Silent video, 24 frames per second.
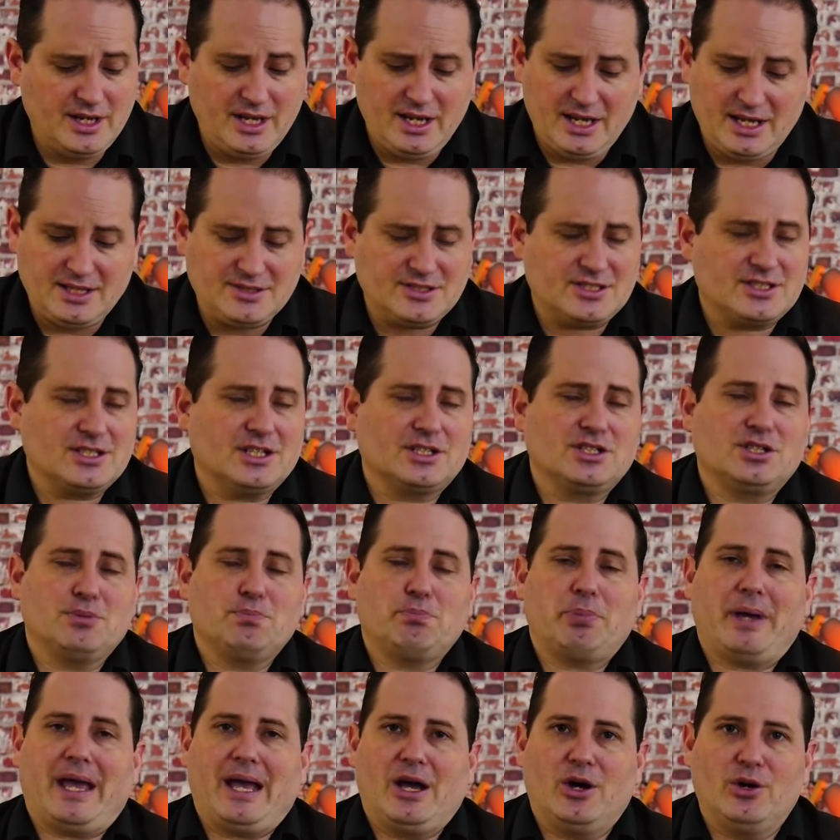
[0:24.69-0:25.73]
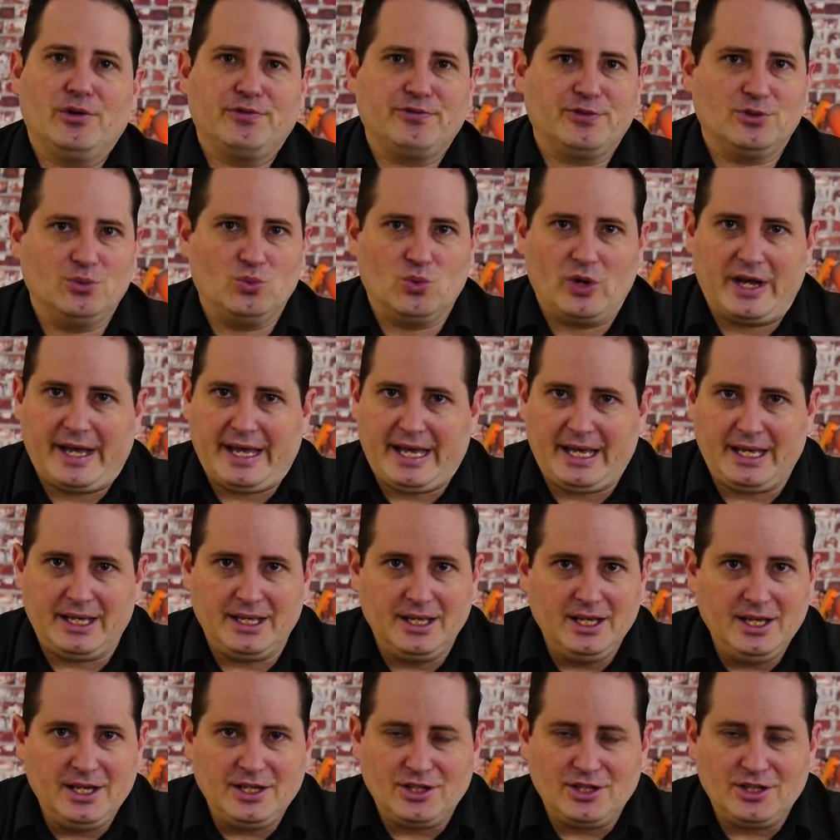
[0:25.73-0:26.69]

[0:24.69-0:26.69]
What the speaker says: It's such a powerful way.